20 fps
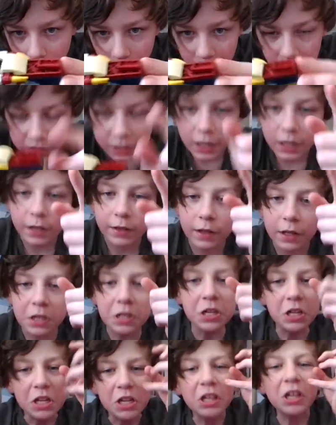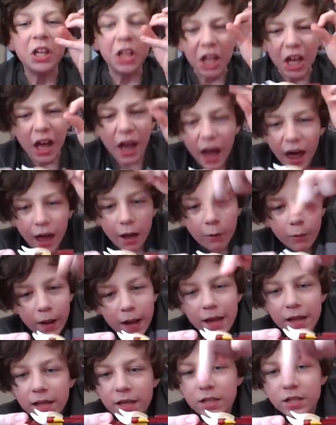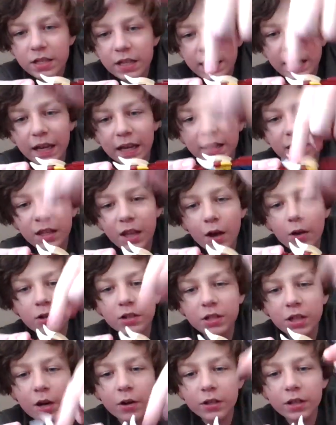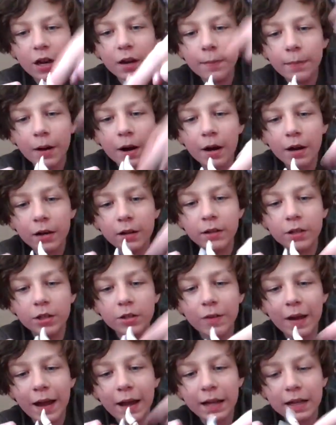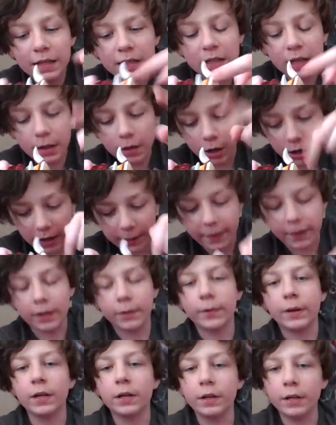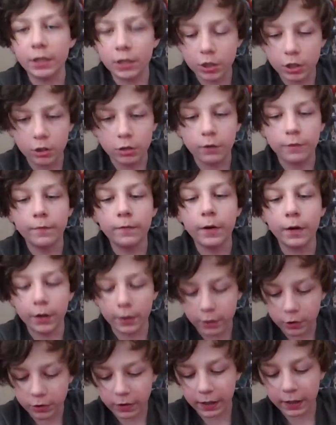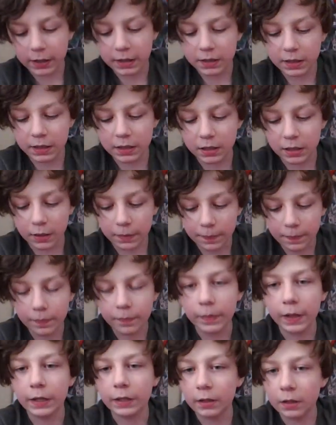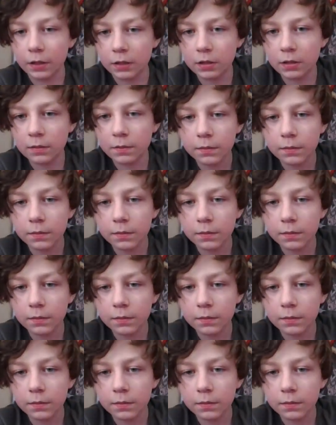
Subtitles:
you say anything, oh, where did you get those? Those are part of the dragon set. Oh yeah, by the way, you need 2 of the dragon set to make this.